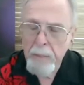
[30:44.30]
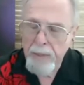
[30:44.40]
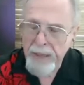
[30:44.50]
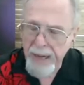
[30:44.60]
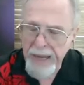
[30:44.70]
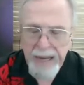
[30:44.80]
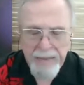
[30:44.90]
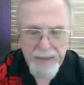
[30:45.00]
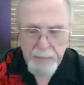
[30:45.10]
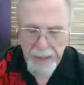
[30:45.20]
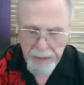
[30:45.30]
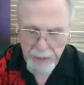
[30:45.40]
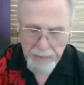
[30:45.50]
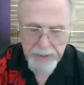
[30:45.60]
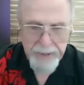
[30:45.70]
But I have an
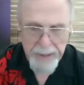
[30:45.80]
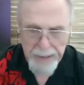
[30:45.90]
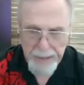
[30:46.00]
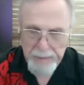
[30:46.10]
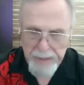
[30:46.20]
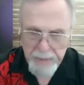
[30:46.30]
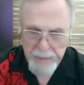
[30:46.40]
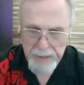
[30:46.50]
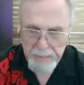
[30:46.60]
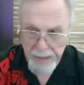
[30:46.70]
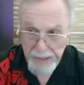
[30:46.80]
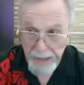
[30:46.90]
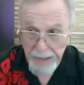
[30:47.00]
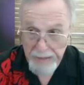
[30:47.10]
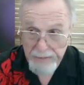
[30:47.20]
impairment that limits me in my
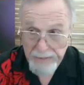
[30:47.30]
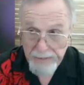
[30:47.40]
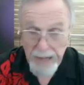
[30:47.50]
life.